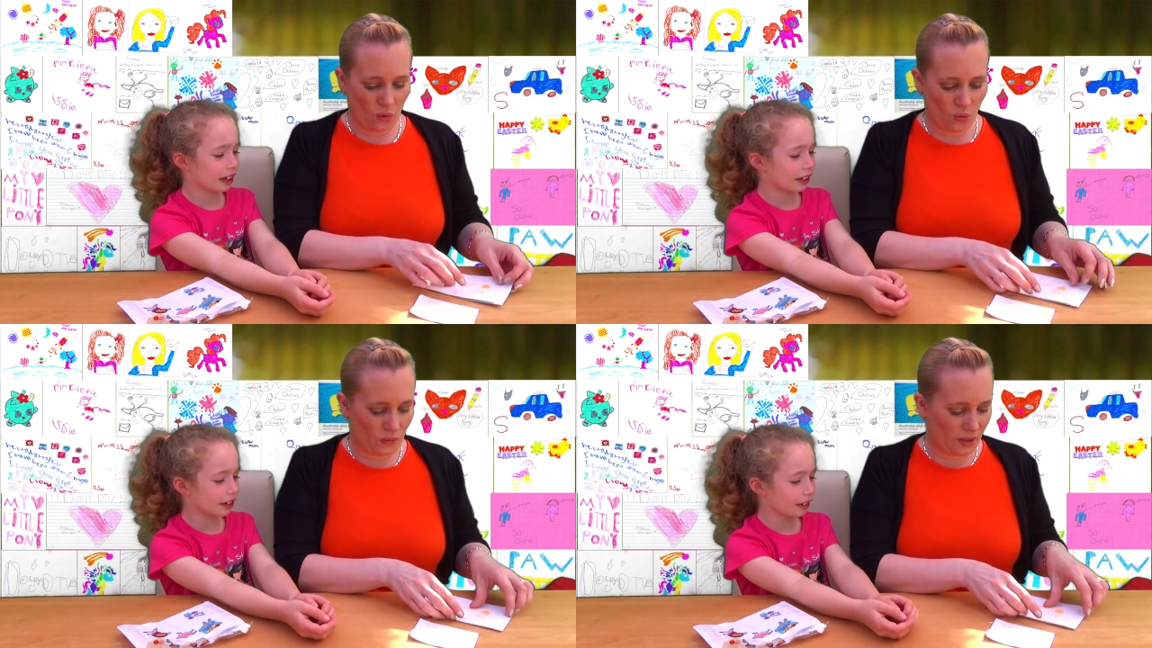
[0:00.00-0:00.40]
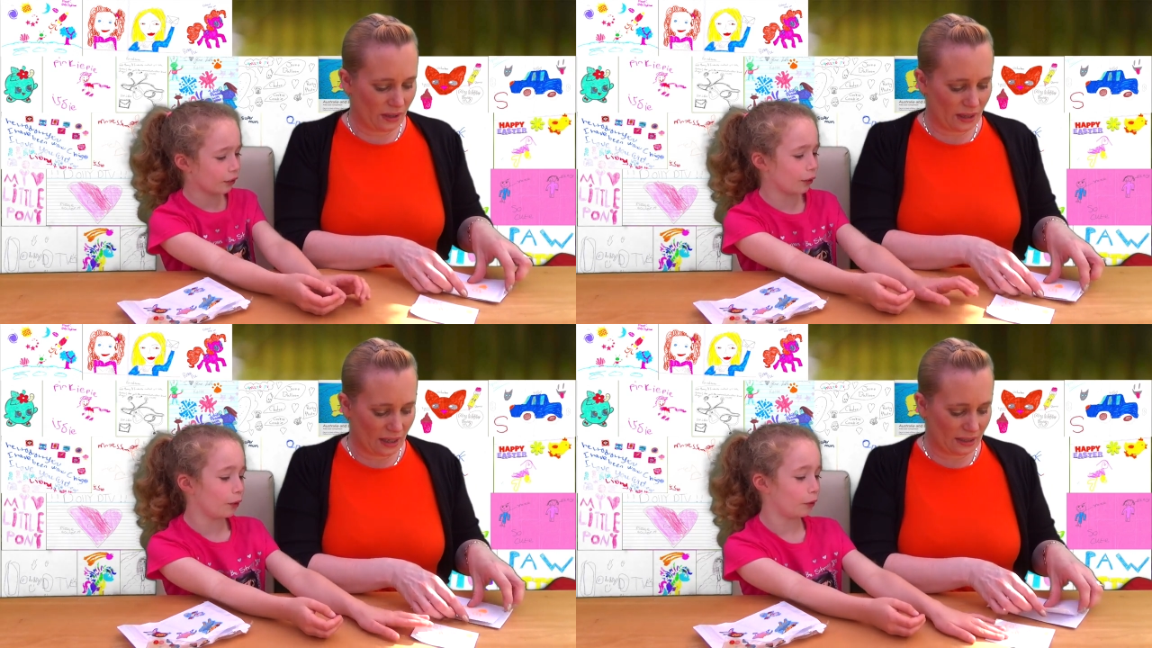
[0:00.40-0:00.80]
Speaker 1: Oh,
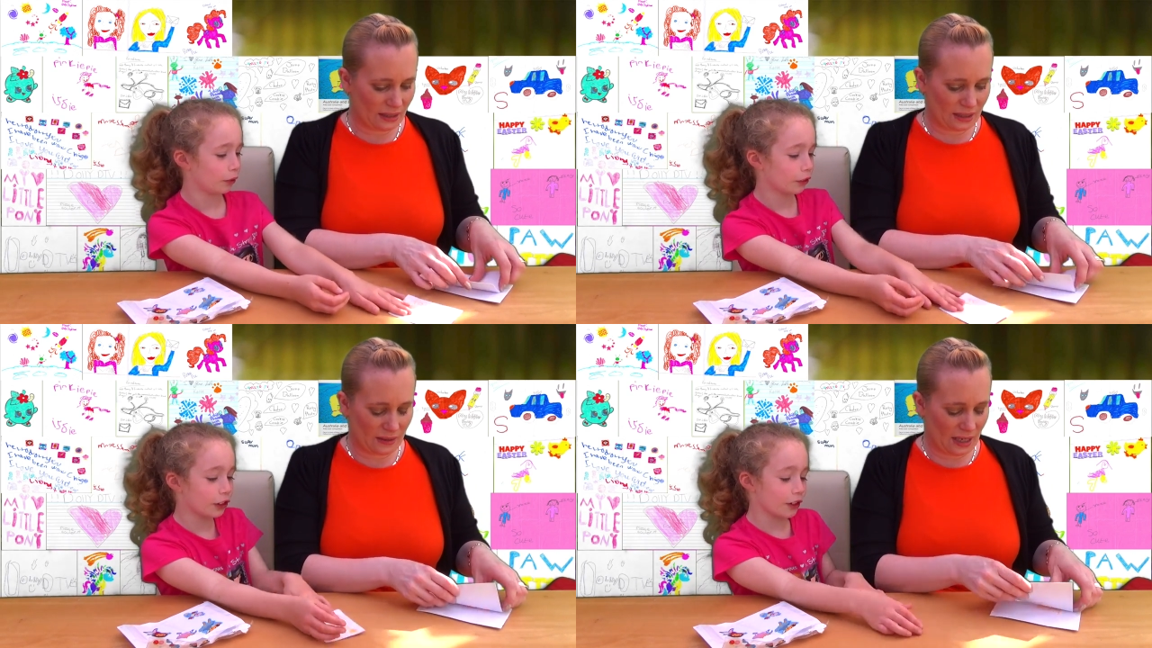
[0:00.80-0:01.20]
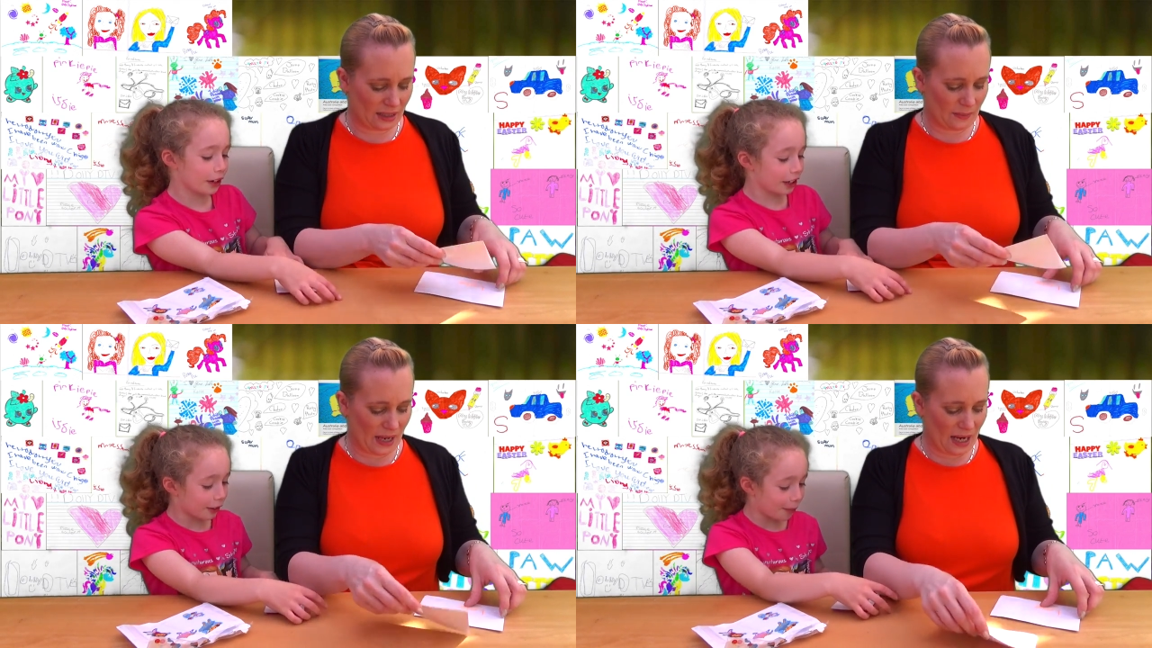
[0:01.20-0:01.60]
to
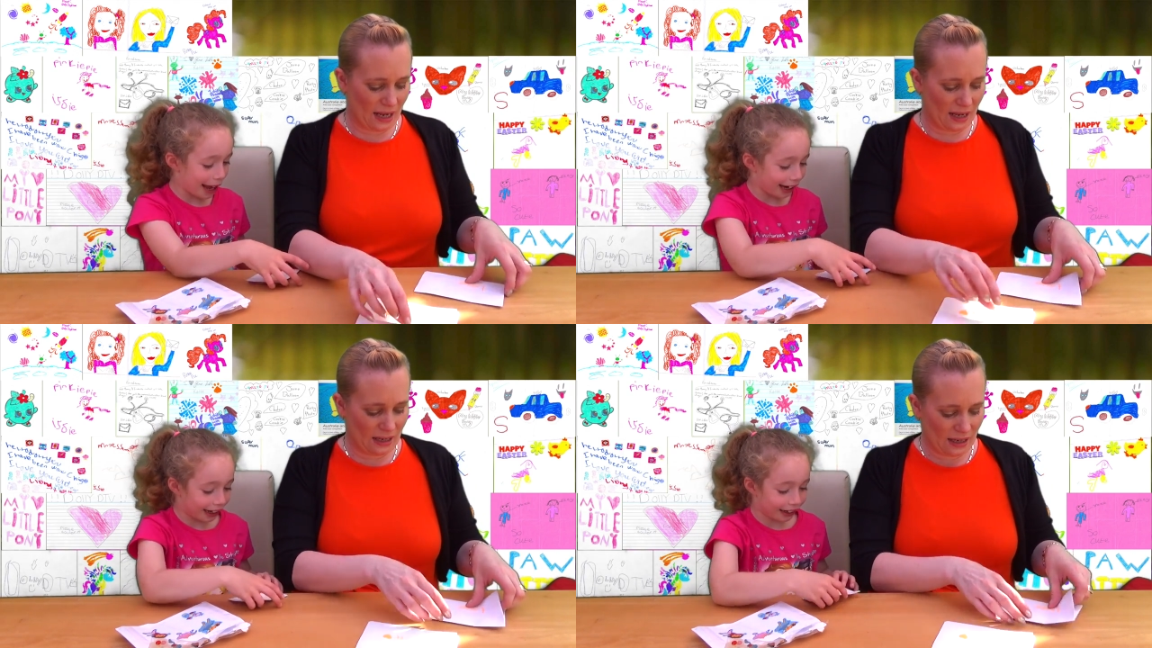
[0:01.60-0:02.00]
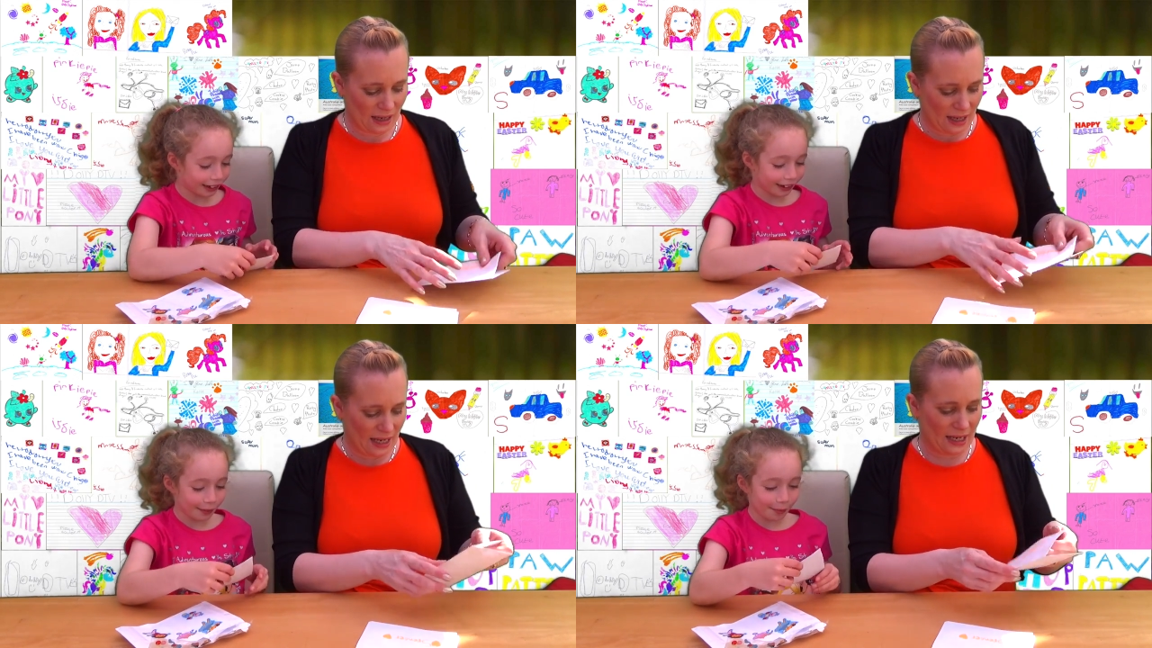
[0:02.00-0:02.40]
Isabella.
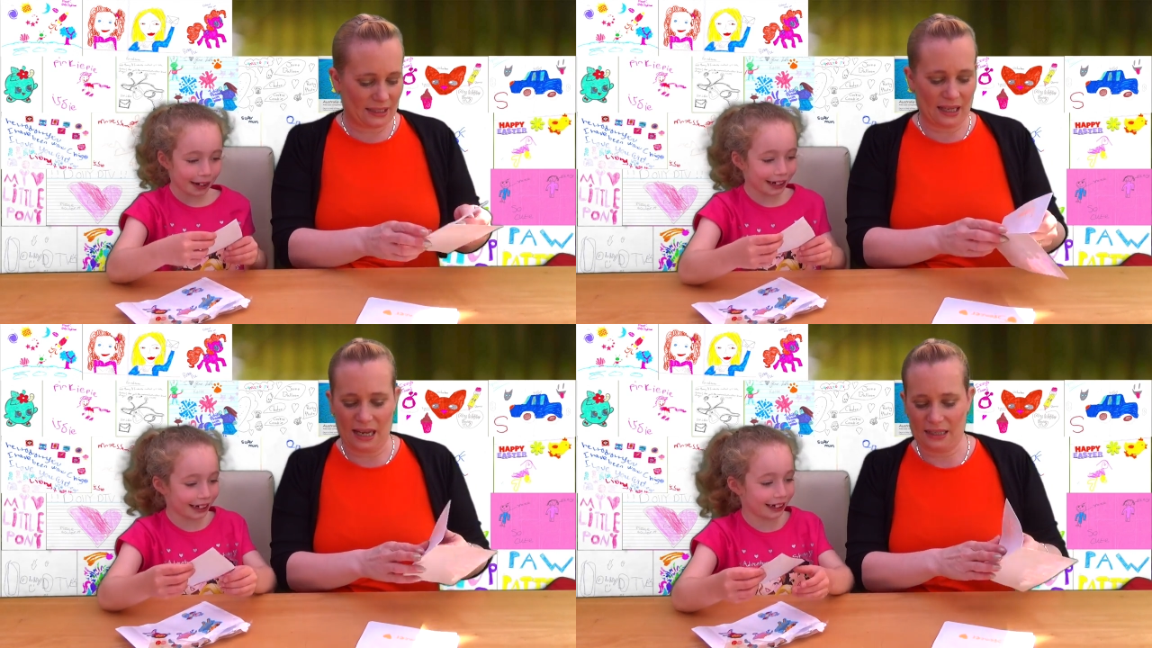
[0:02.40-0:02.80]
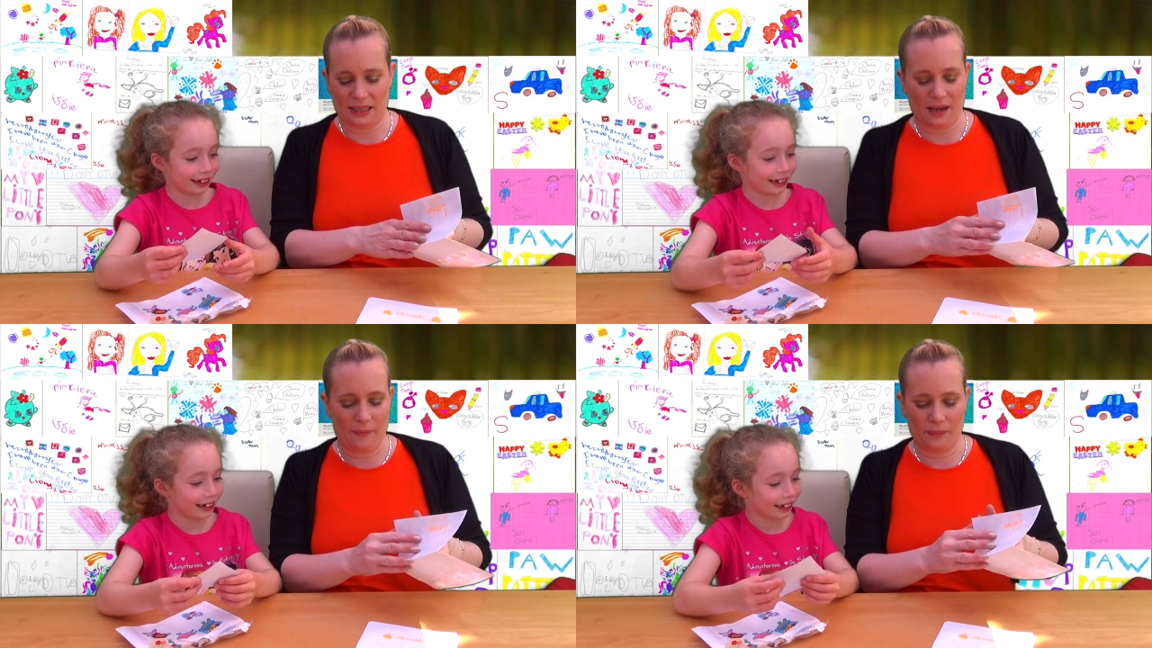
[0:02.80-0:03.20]
Here's the
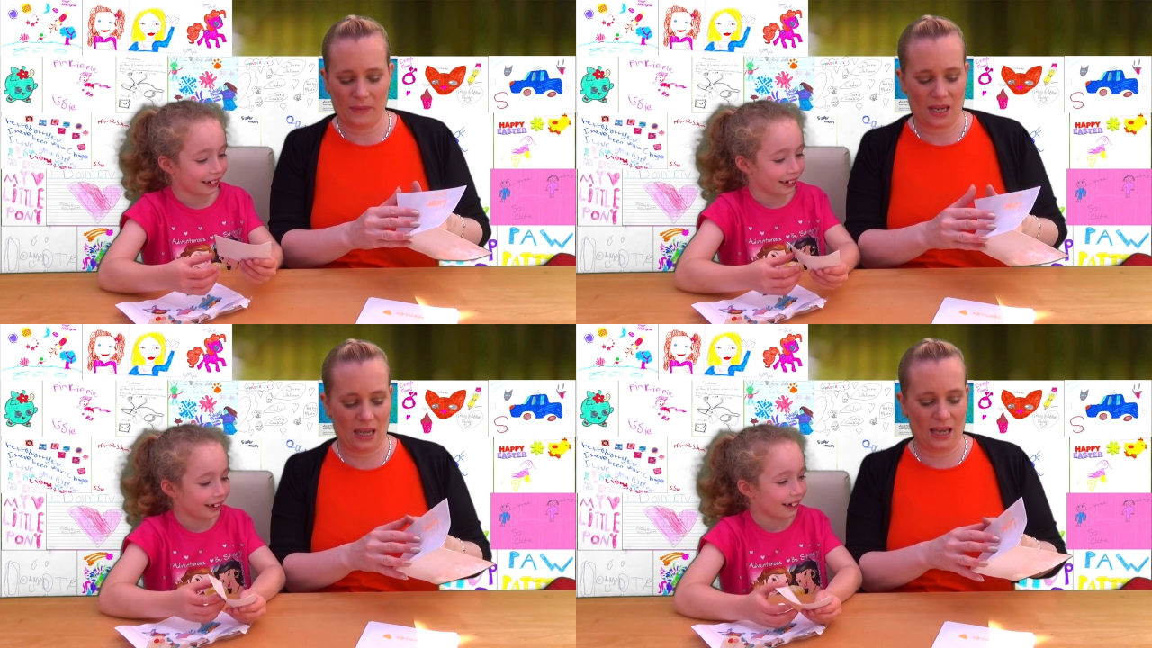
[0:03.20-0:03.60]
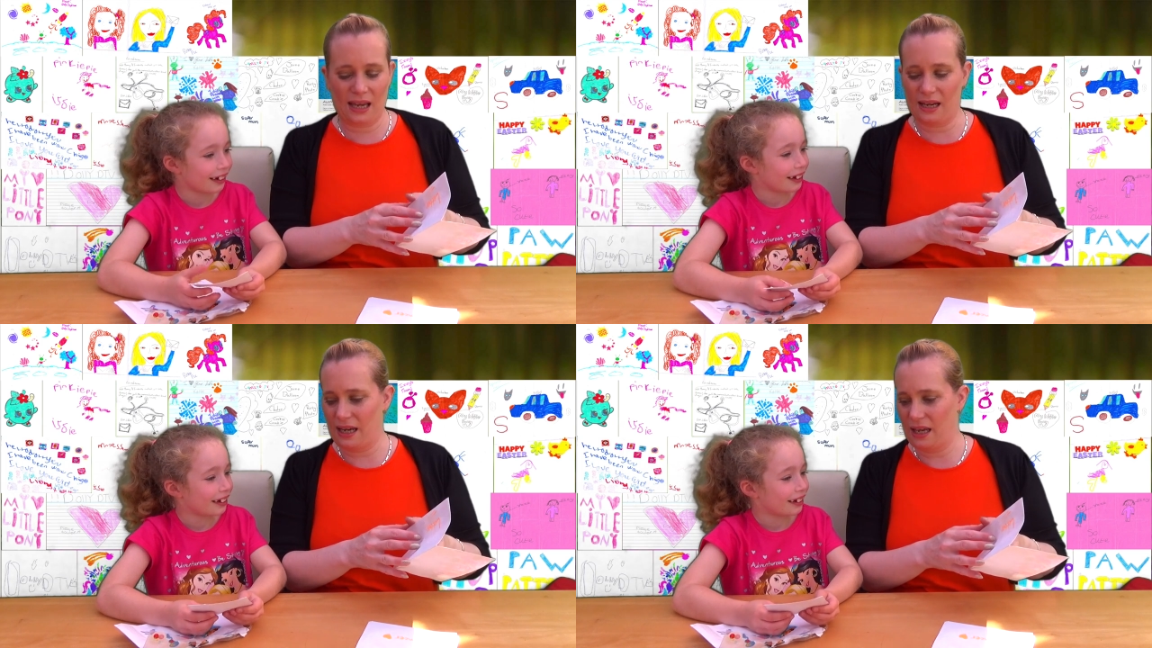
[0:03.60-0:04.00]
letter.
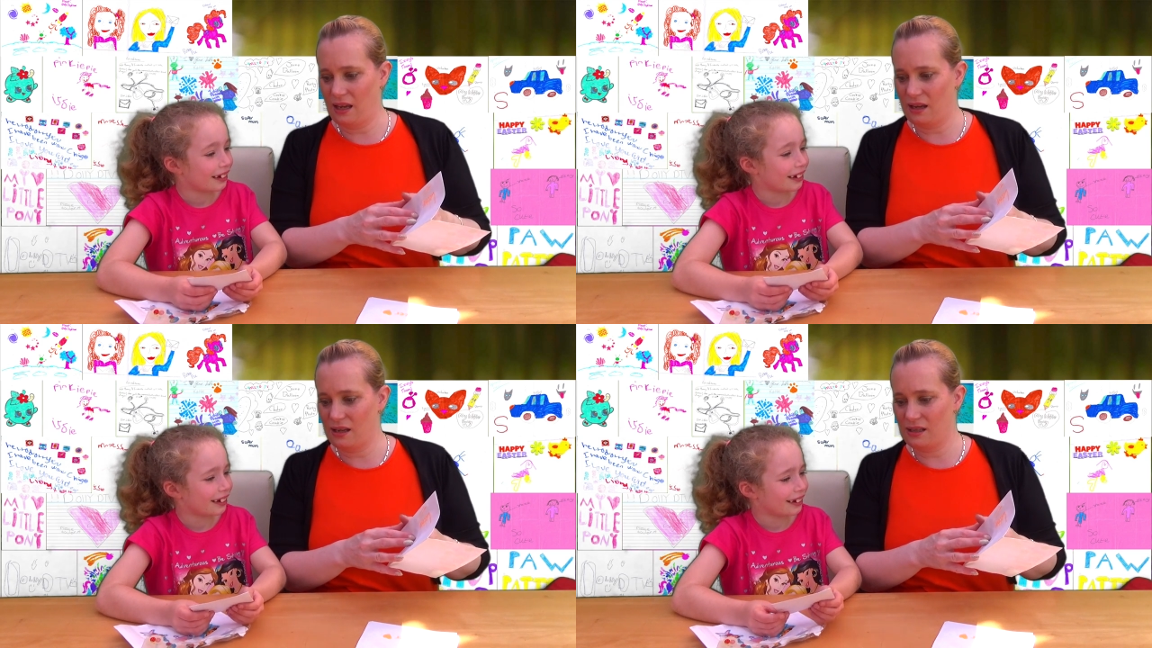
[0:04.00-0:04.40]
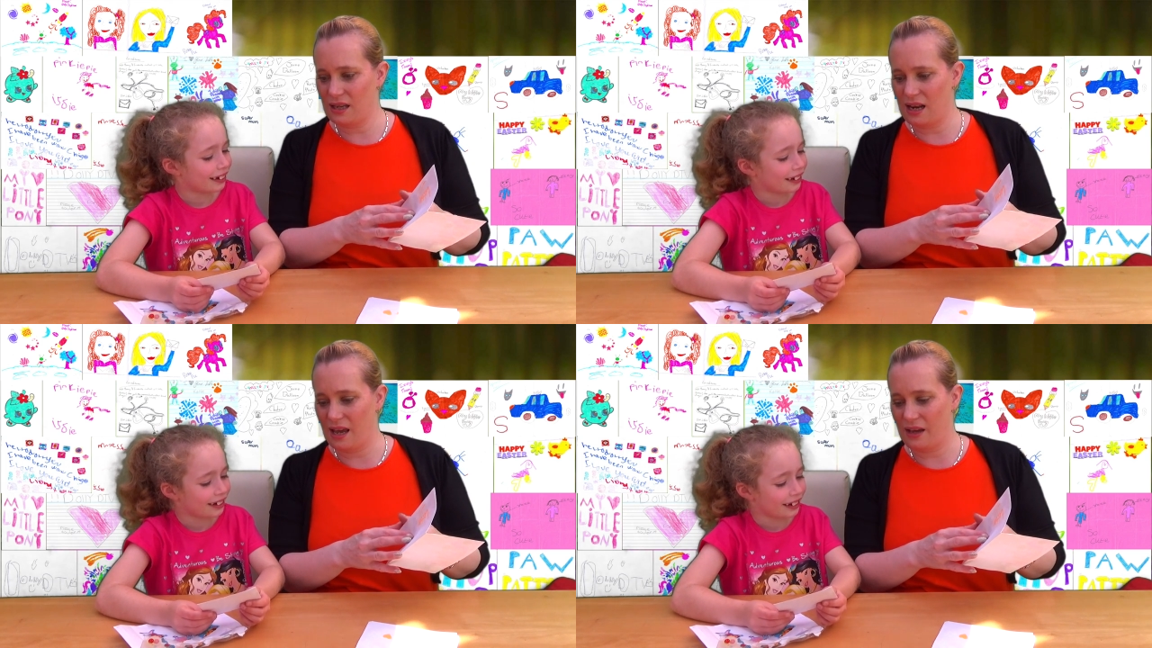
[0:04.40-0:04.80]
Here is
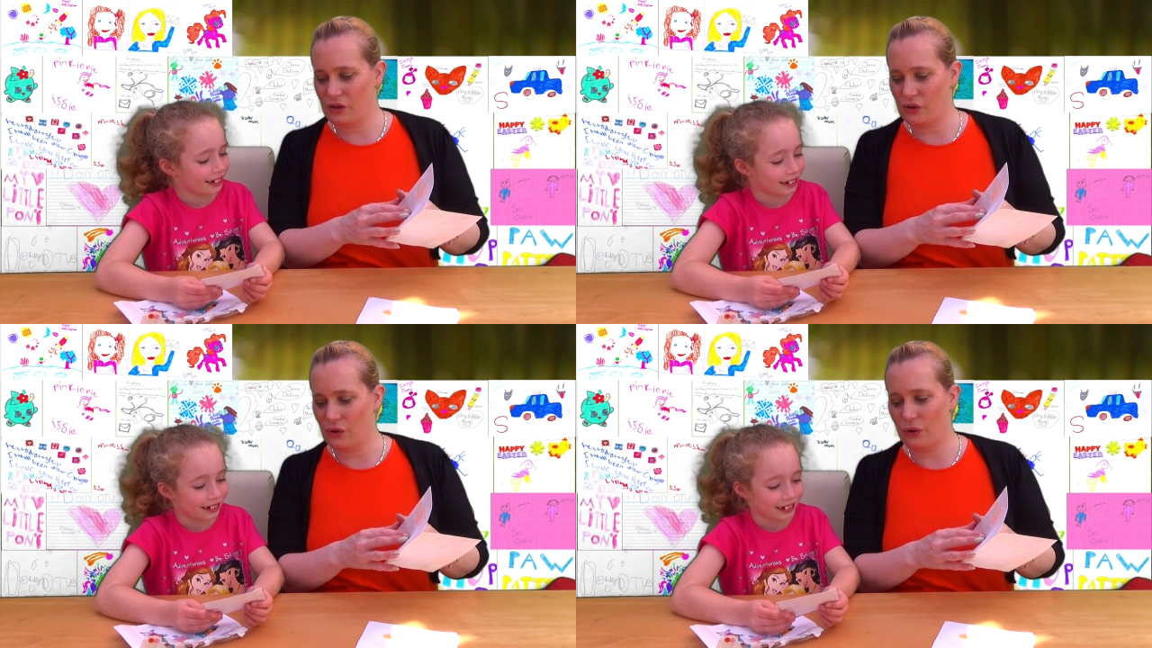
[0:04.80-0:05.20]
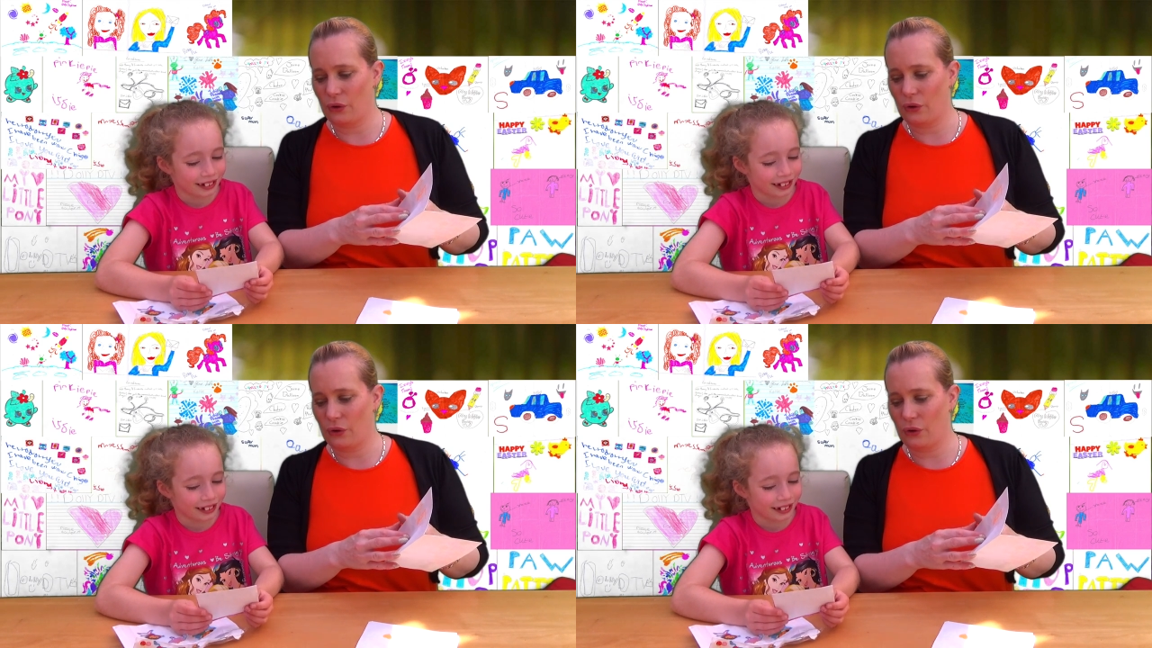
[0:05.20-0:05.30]
the letter.